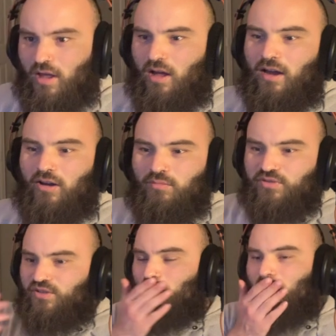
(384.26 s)
I
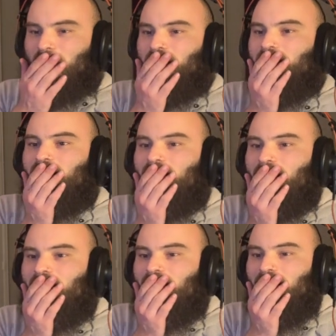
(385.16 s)
almost want,
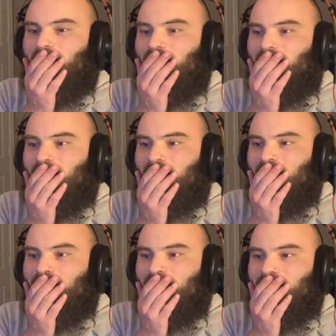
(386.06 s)

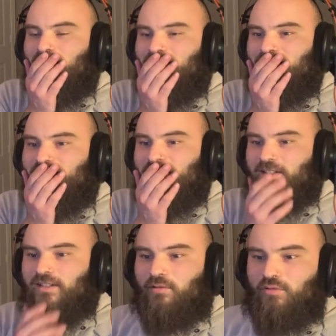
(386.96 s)
let's
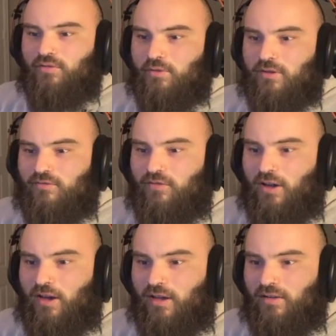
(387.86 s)
see, I wonder if we can
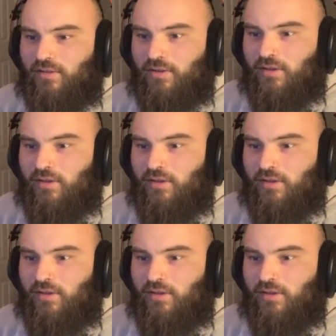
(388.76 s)
find,